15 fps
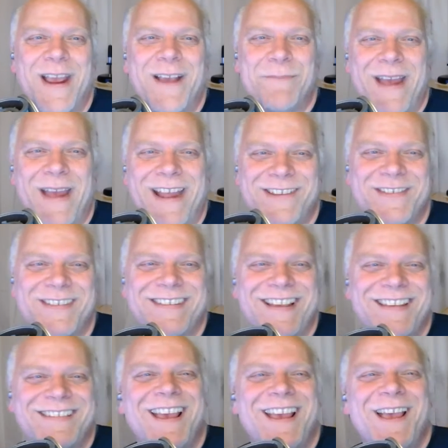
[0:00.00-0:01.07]
Frank
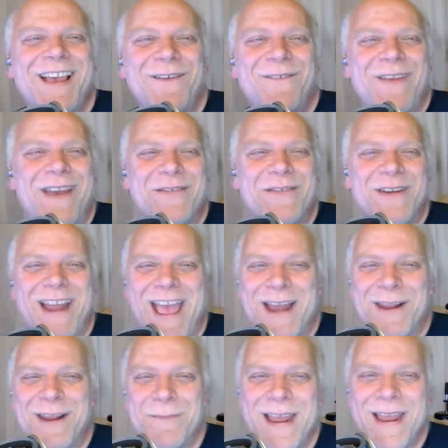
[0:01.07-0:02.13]
Petrie says, favorite
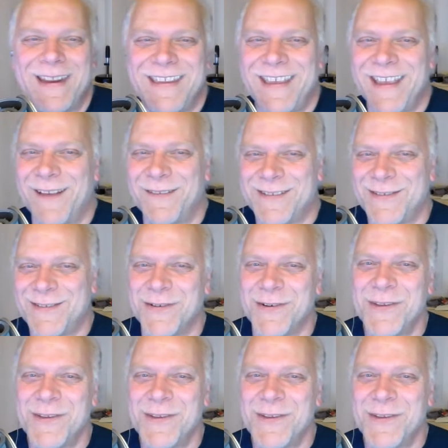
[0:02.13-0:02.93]
animated gifts.